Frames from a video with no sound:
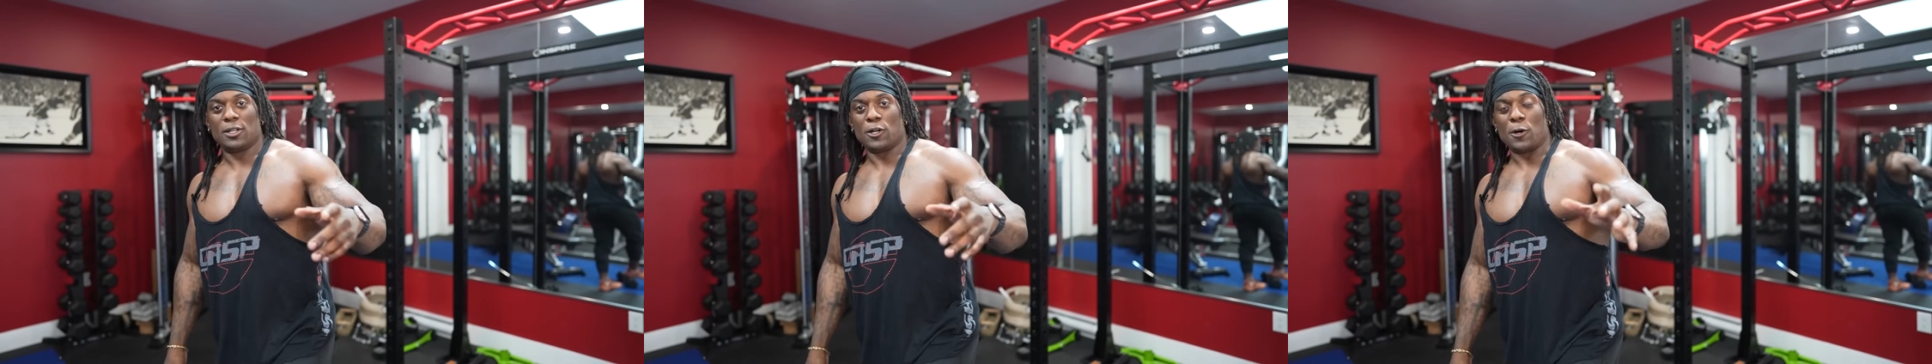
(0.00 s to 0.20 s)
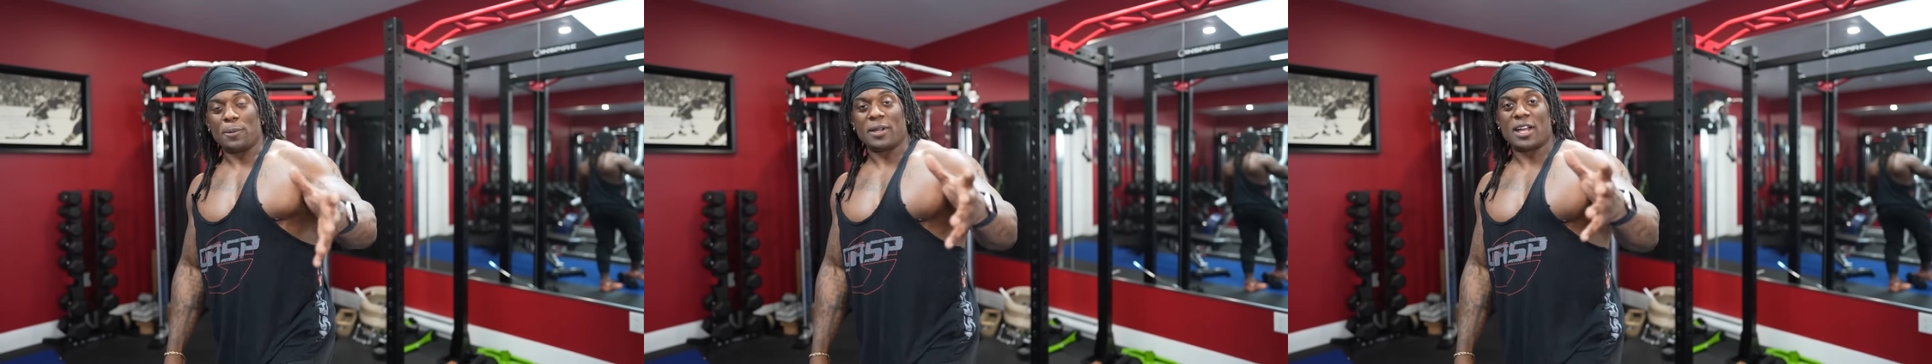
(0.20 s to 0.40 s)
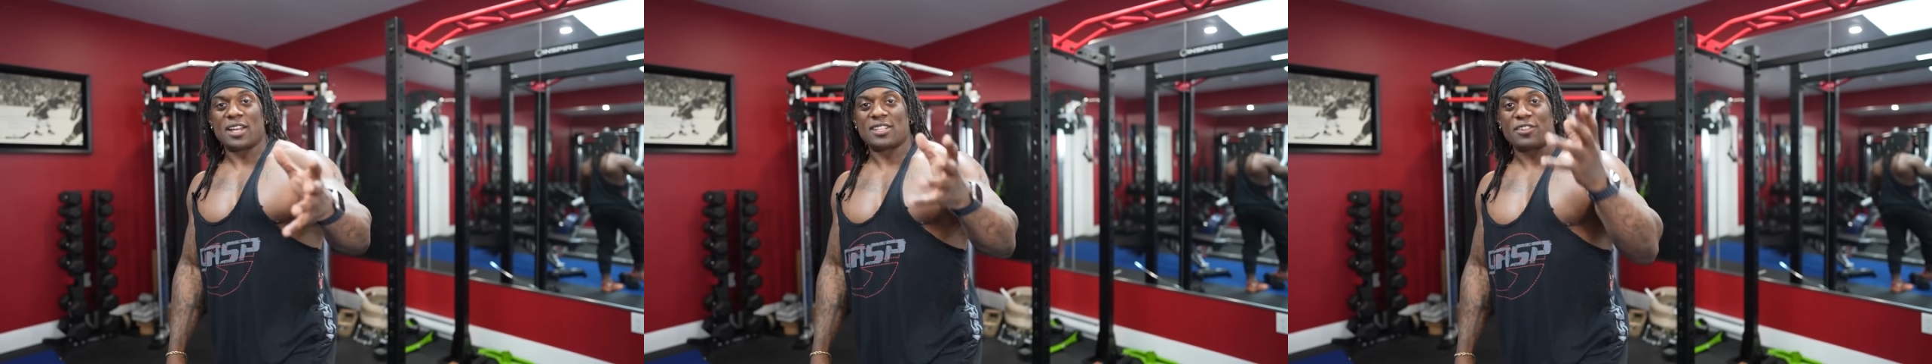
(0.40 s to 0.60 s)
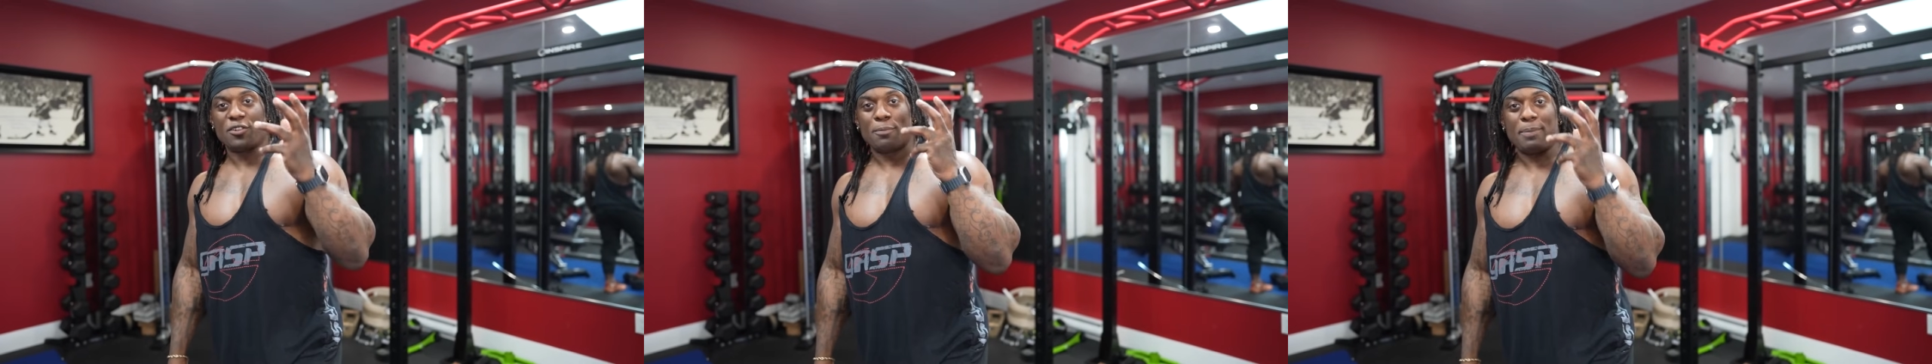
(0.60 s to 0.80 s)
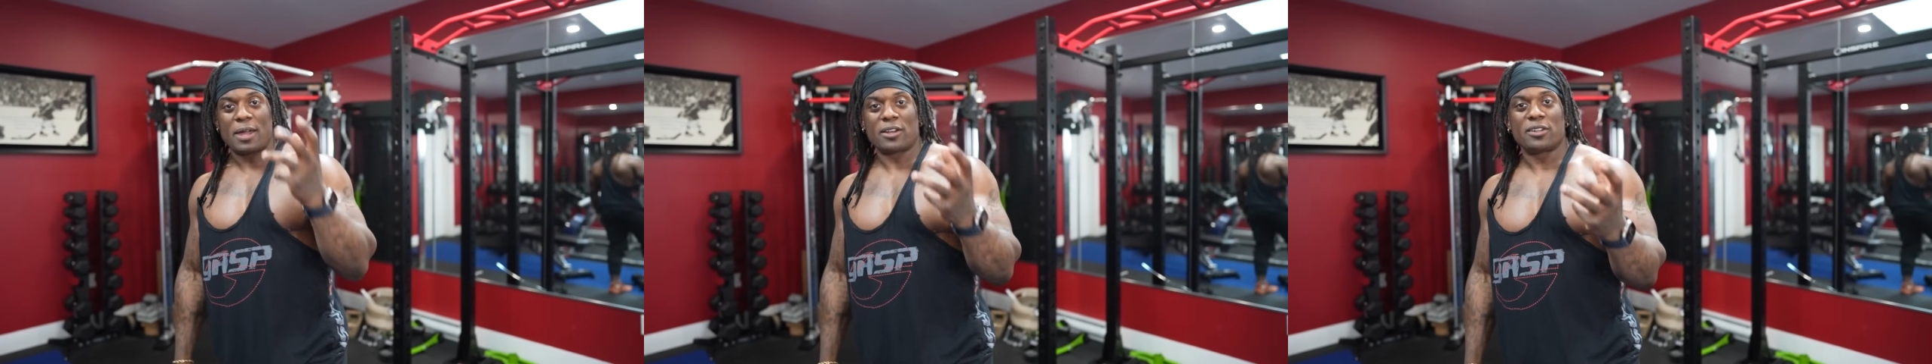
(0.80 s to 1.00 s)
Hope you guys have
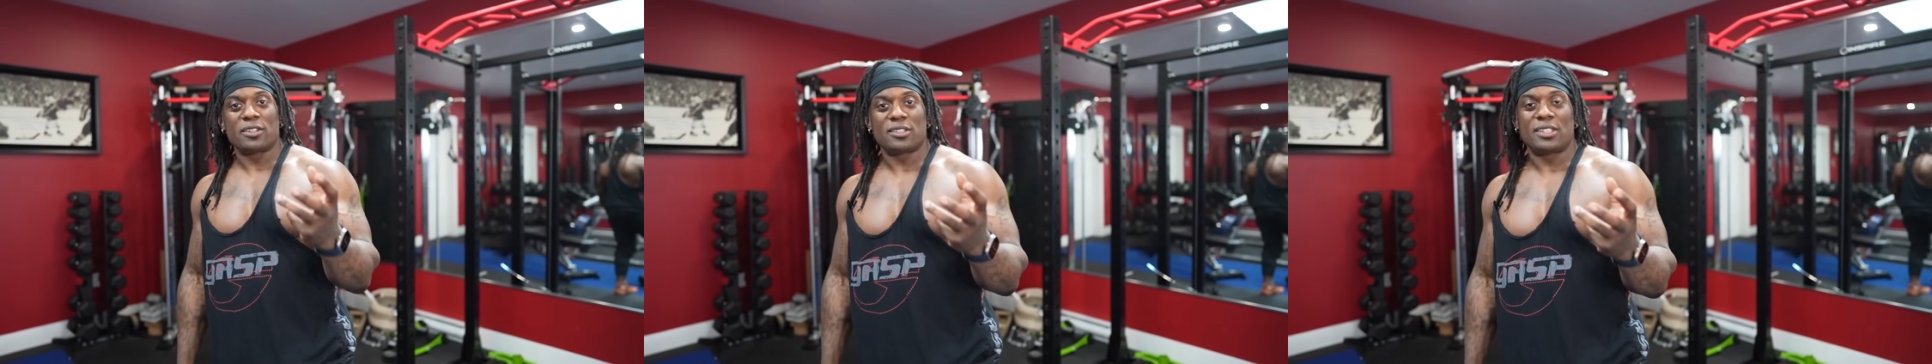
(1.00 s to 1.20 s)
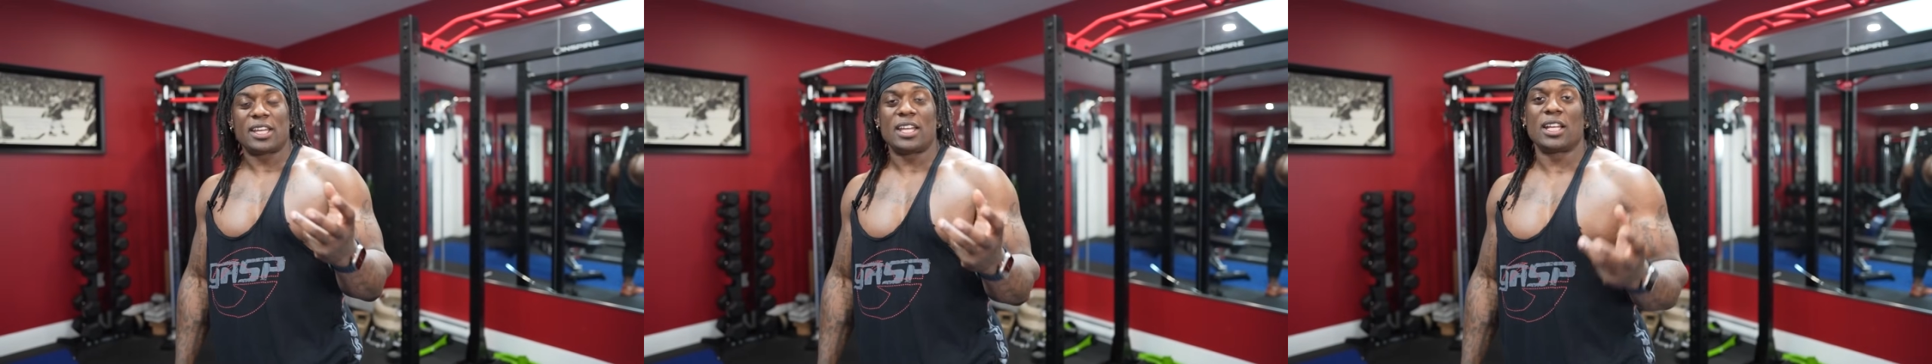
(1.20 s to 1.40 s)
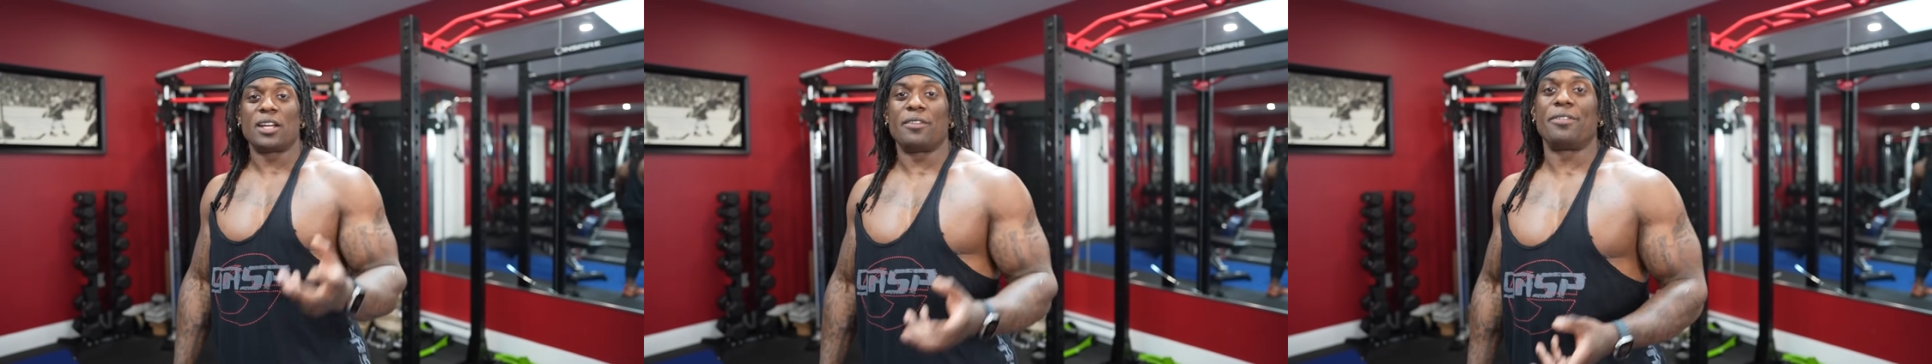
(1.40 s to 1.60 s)
a better understanding